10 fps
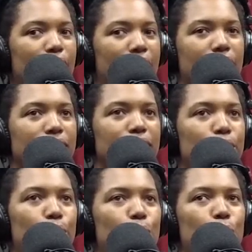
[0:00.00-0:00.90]
I
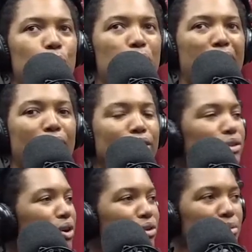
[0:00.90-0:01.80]
didn't know how to
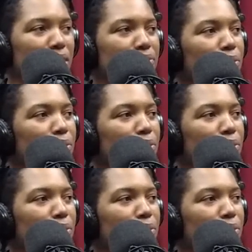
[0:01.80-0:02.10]
talk to my